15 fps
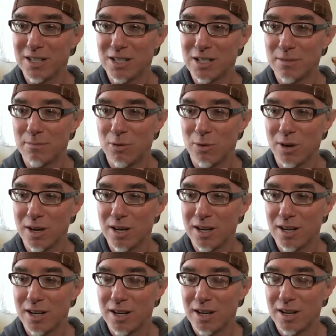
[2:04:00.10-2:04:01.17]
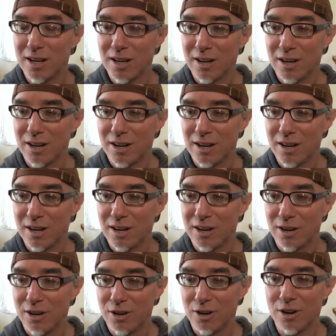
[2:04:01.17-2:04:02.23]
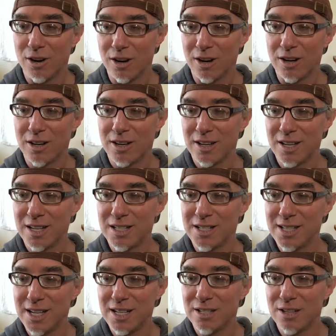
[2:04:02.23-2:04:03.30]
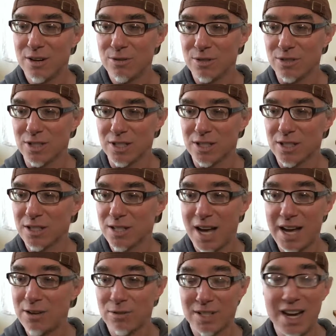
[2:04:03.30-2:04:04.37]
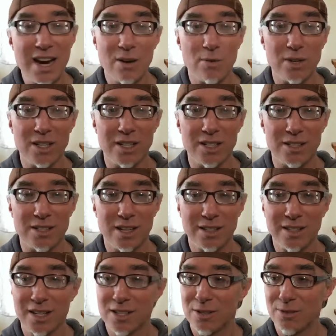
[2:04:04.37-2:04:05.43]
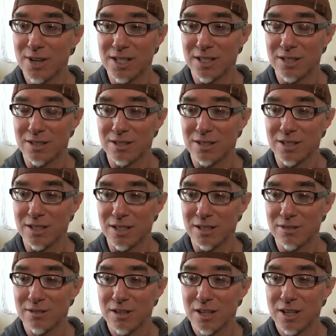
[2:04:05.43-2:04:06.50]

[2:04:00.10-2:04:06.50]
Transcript: support her in saying no to this, because I don't care what it is. Nothing has a right to do this to you.